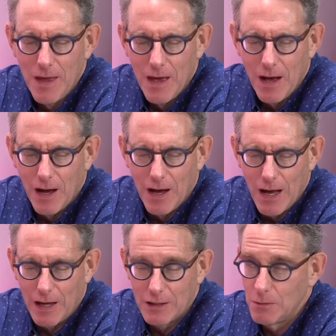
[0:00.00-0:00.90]

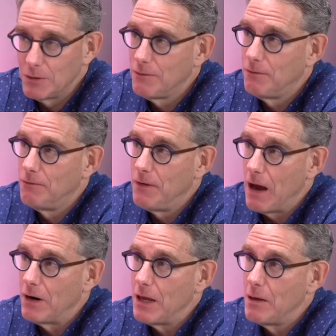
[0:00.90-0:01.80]
And she was
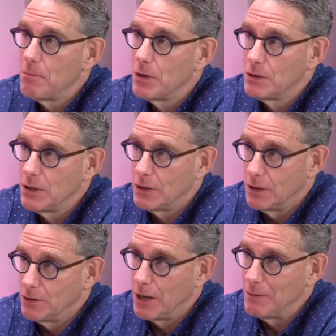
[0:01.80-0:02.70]
very
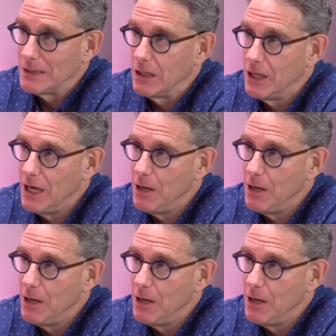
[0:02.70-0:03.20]
persistent. Her name is Lee